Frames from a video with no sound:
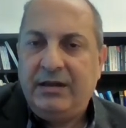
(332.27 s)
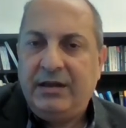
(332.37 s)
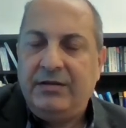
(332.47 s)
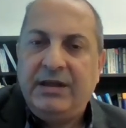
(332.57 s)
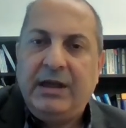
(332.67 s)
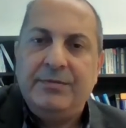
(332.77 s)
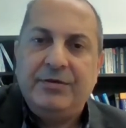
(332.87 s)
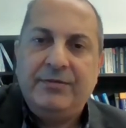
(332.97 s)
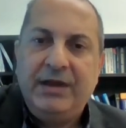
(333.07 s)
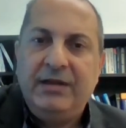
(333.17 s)
other types
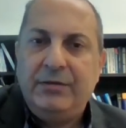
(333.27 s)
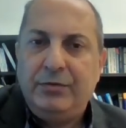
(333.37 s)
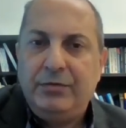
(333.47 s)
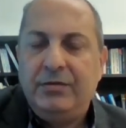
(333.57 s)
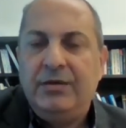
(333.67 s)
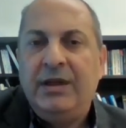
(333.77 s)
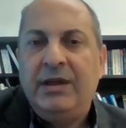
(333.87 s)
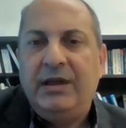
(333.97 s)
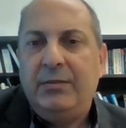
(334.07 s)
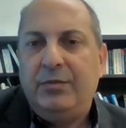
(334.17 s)
of data to
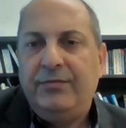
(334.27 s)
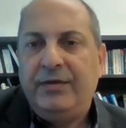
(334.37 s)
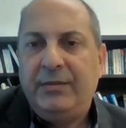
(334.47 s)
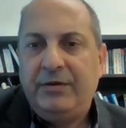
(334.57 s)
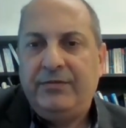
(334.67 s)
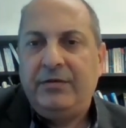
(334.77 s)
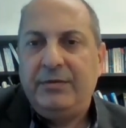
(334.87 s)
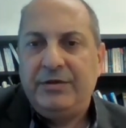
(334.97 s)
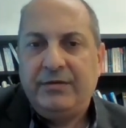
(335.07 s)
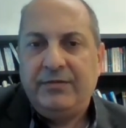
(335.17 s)
improve the
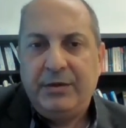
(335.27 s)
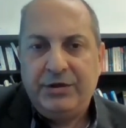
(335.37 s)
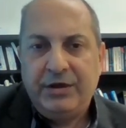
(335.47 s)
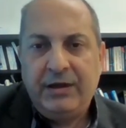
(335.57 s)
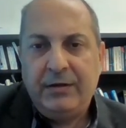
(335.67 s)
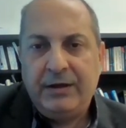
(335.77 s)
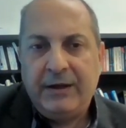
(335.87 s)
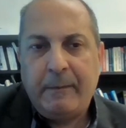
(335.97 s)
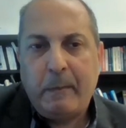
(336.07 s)
performance of the machine learning.